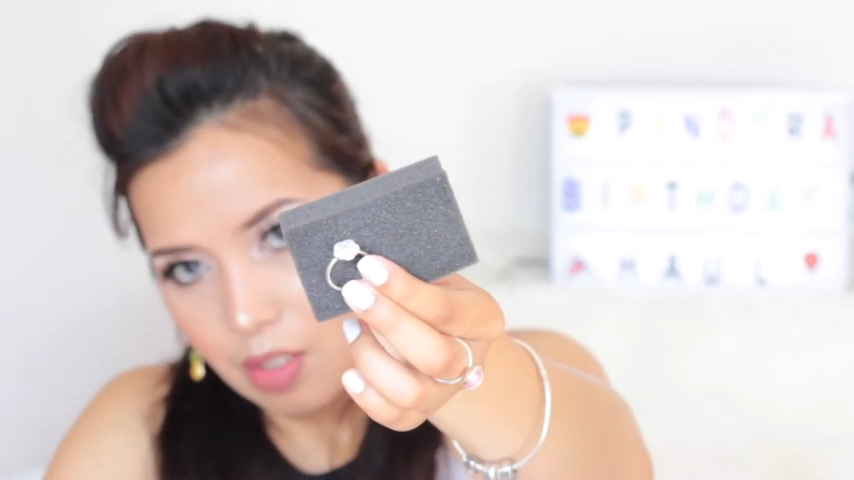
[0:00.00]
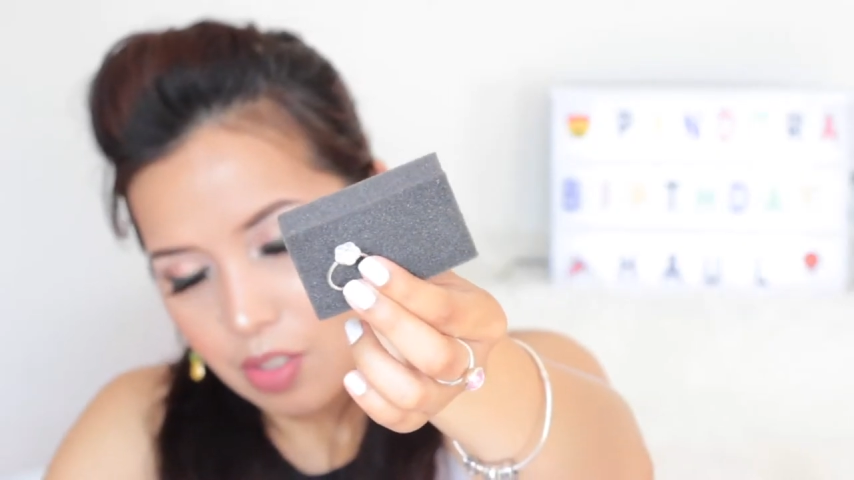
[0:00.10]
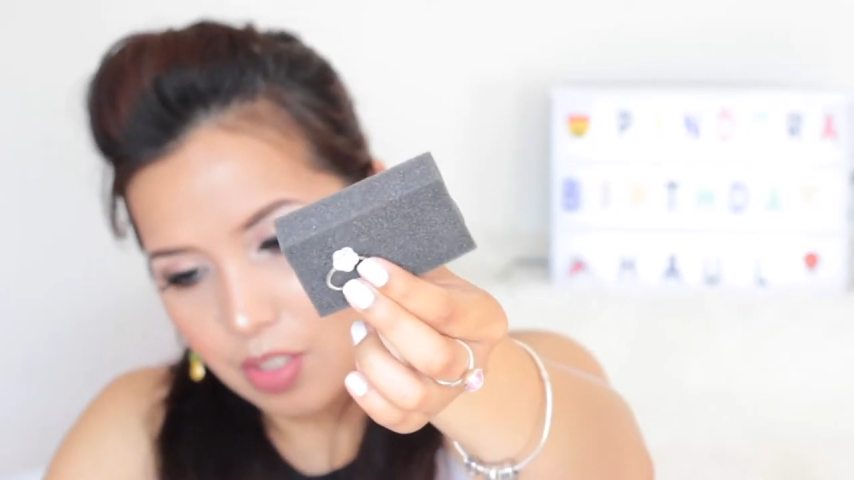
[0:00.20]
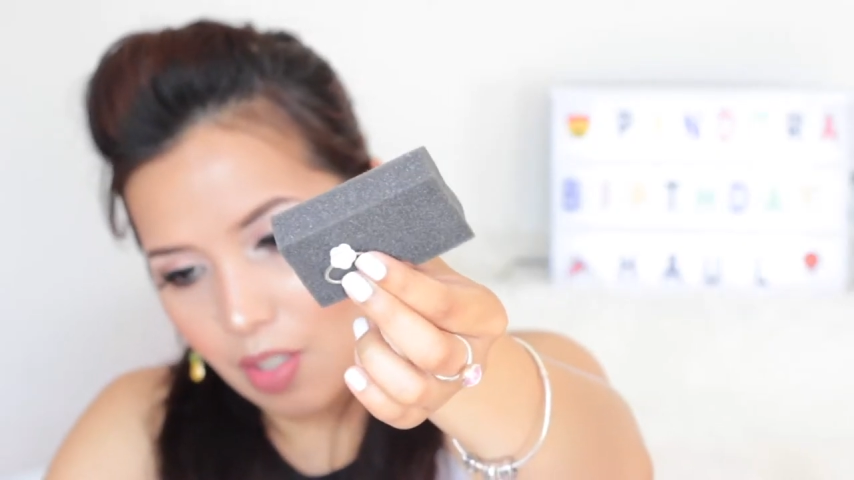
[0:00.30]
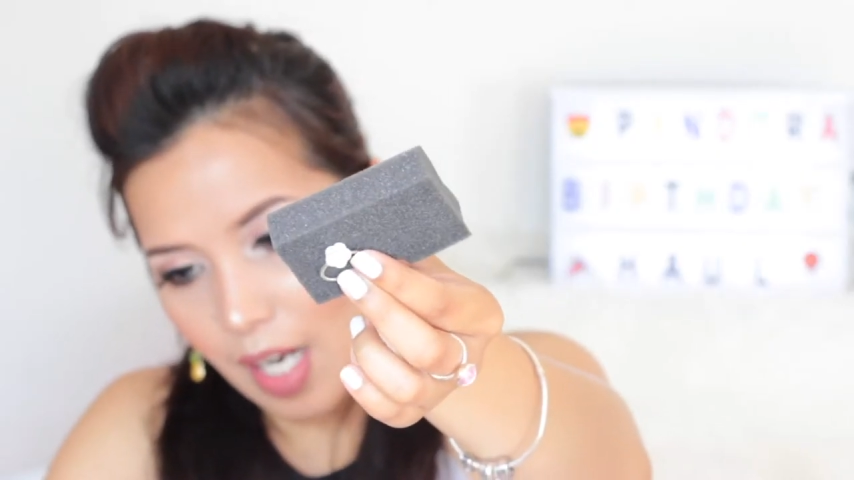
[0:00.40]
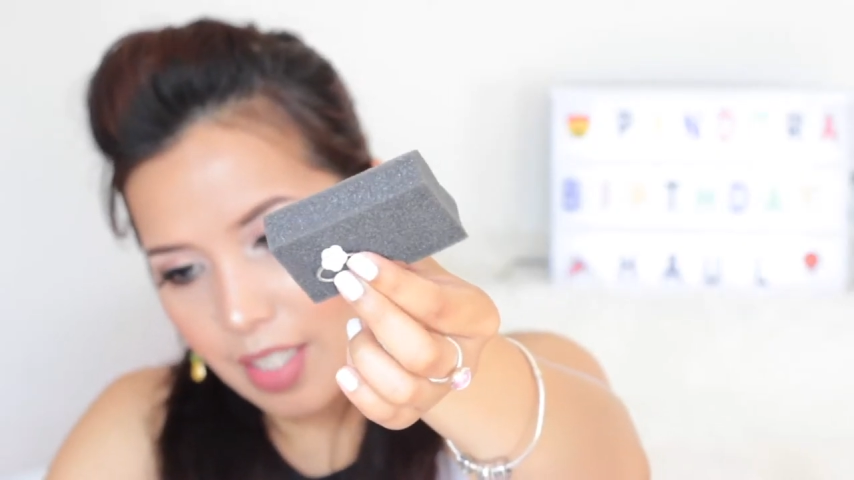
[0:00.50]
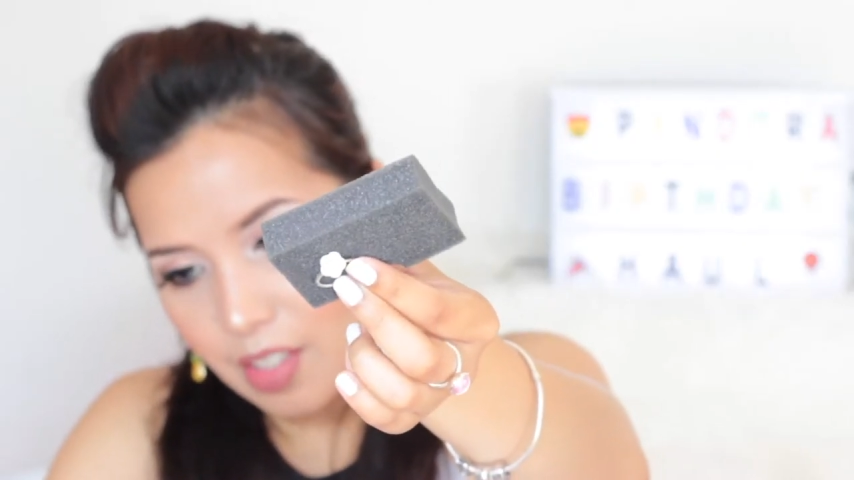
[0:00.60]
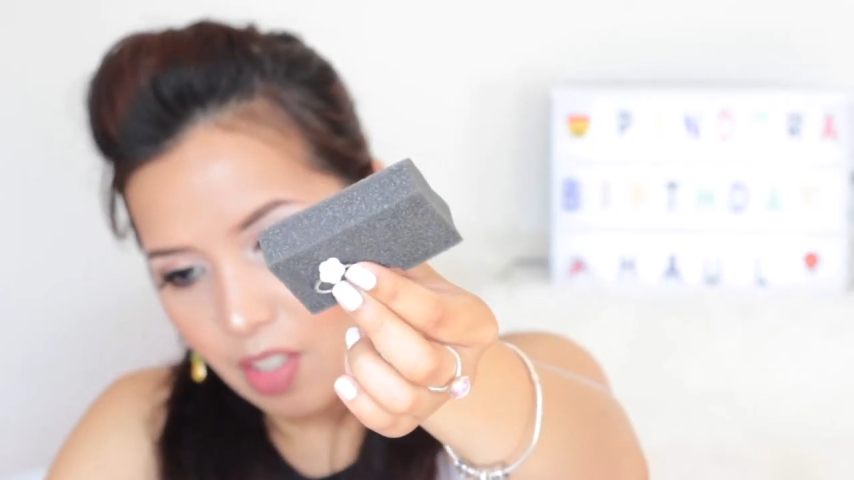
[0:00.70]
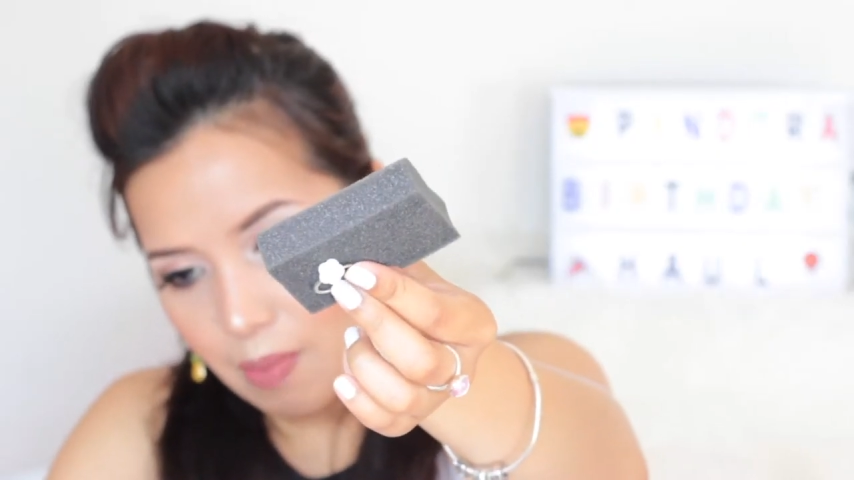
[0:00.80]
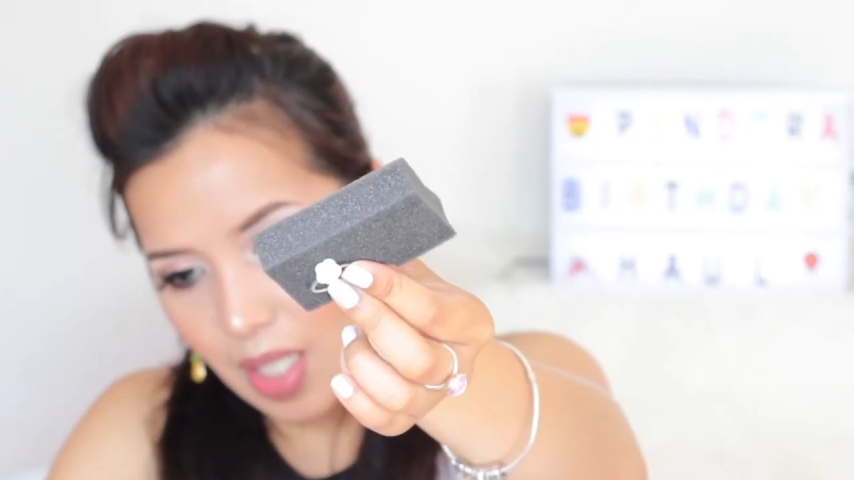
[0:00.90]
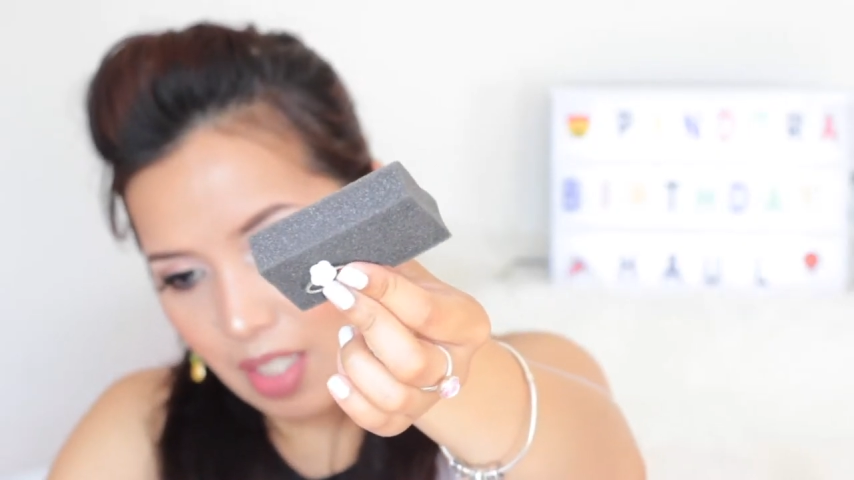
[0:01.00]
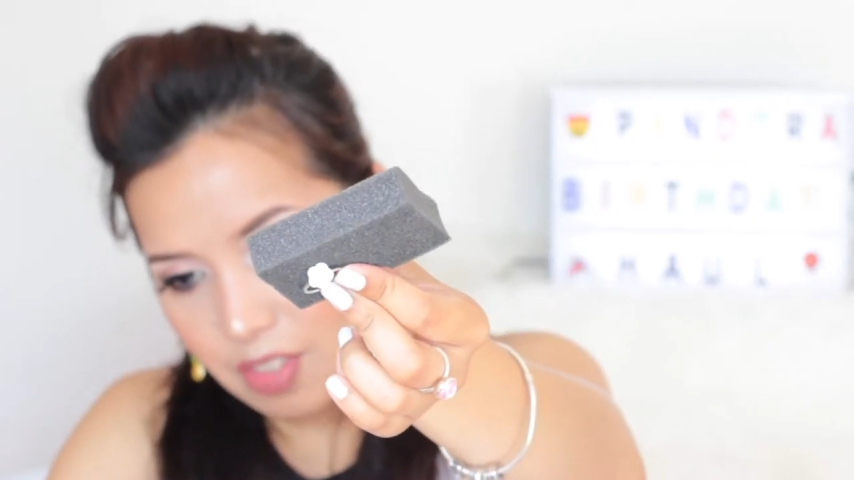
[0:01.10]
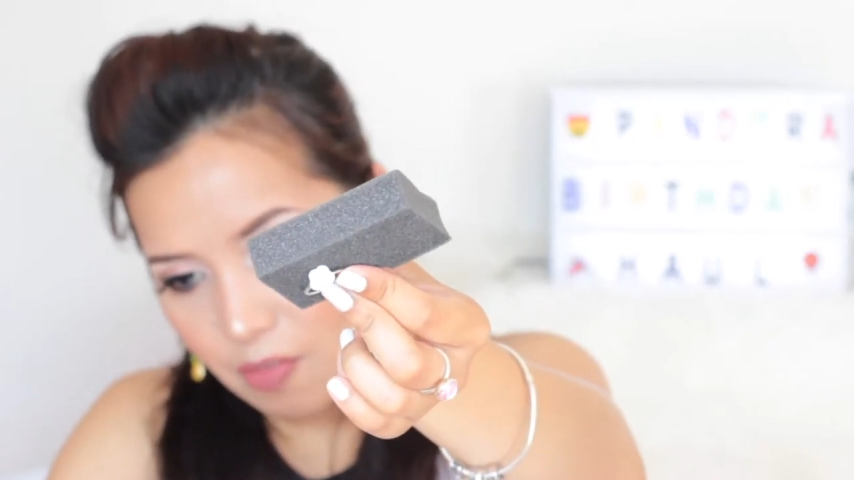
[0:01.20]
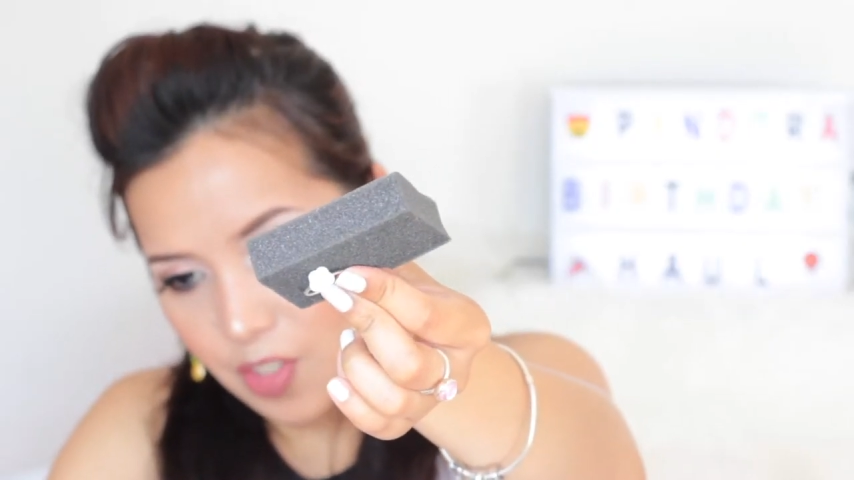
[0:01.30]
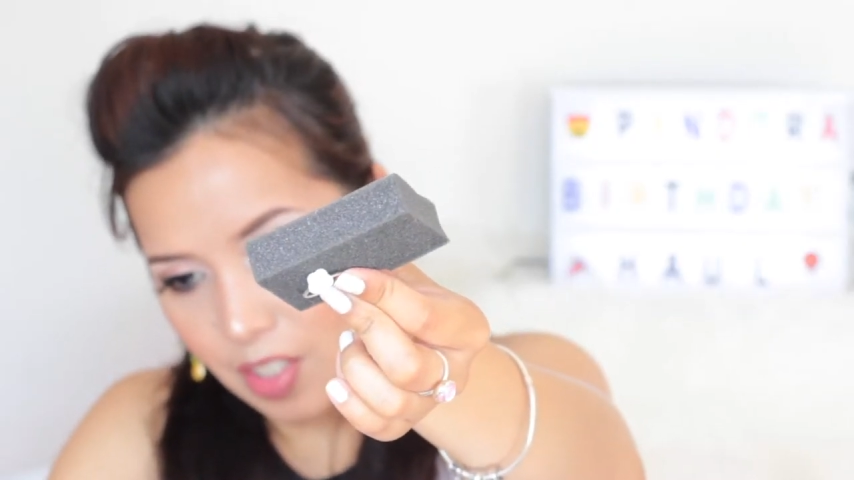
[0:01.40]
So I don't know, my
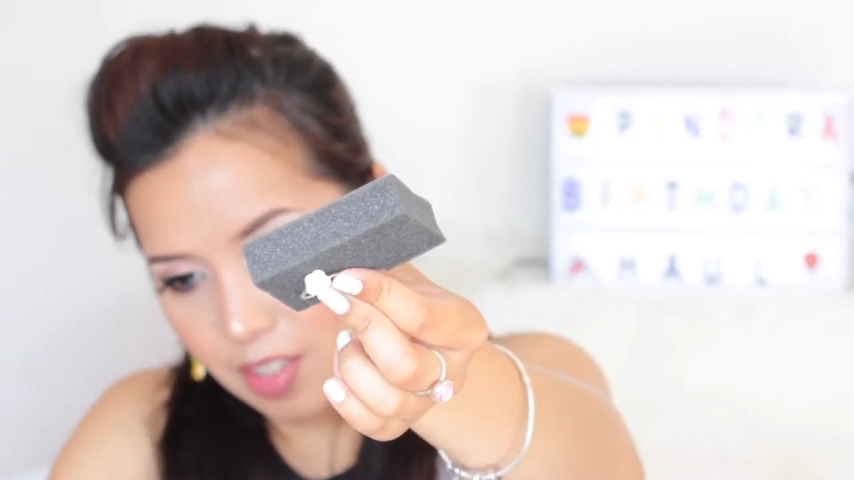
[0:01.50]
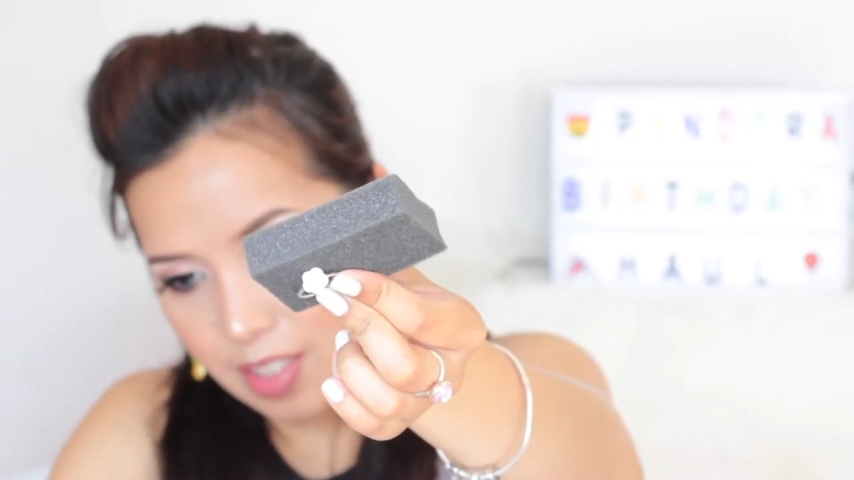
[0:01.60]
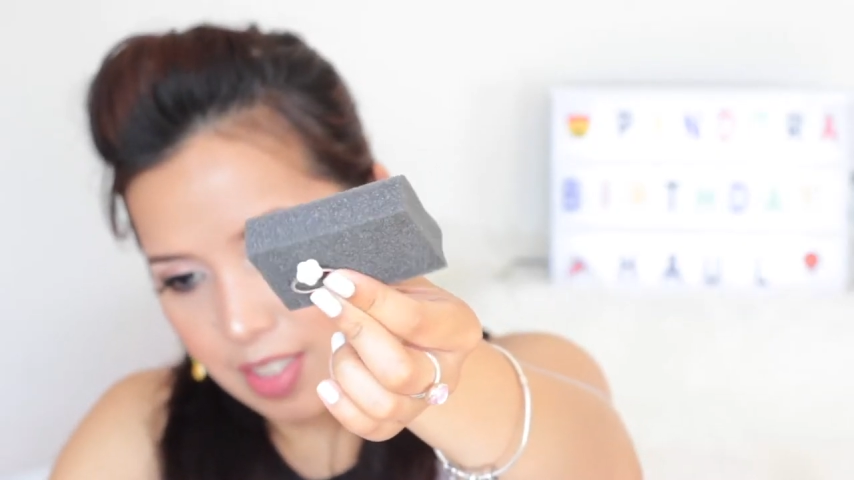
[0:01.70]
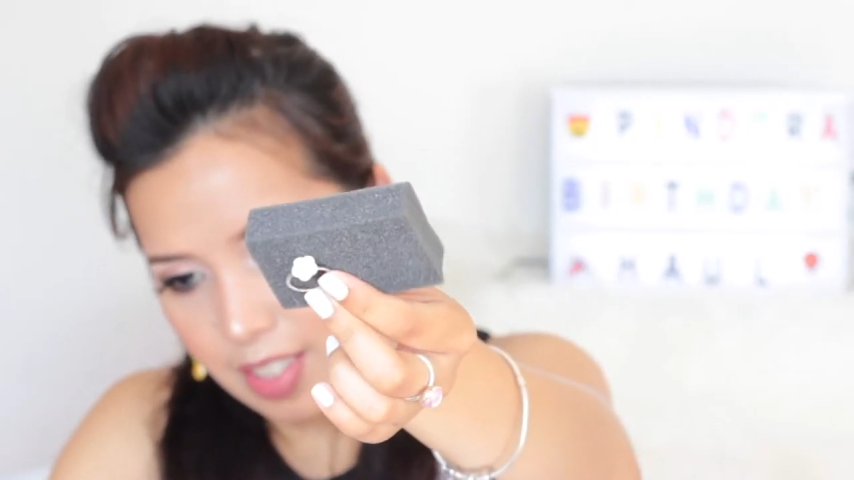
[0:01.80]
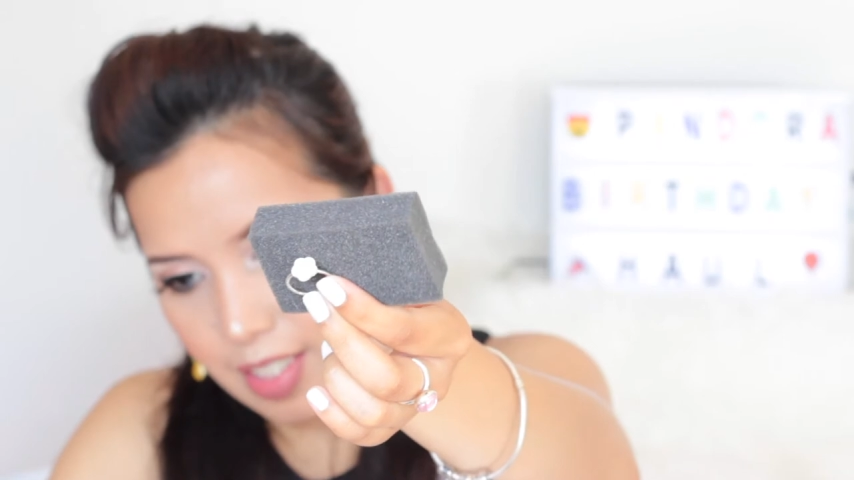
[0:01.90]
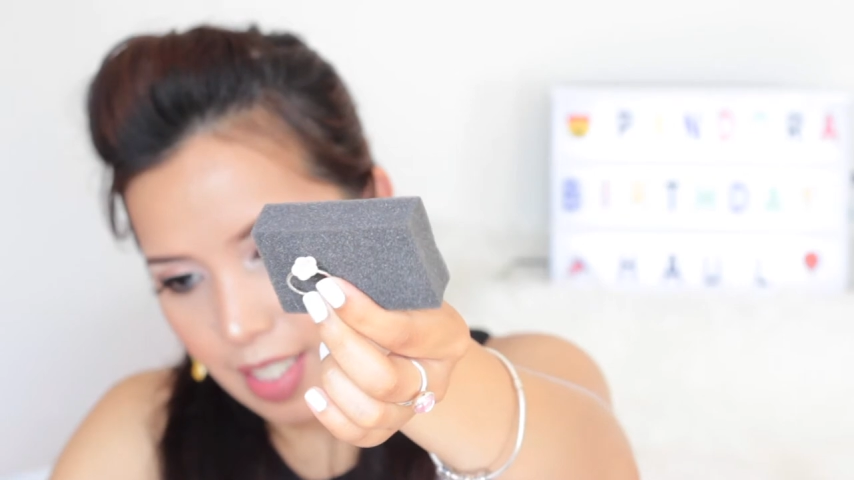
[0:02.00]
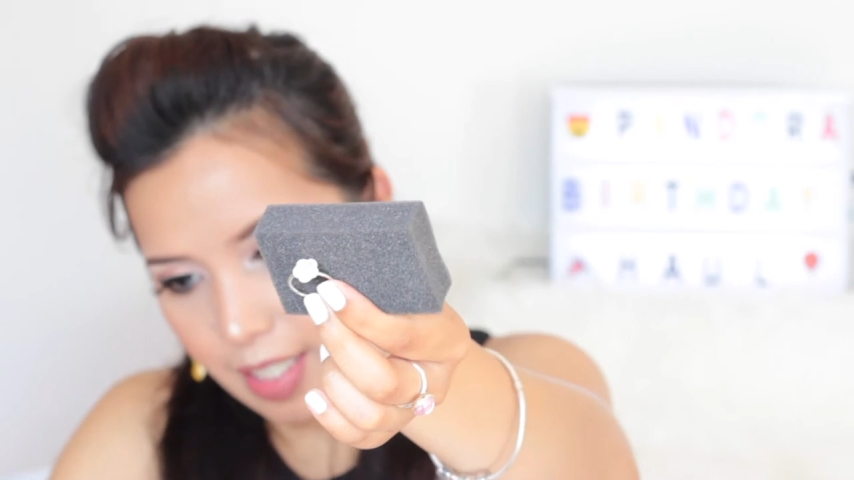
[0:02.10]
loves, if you could see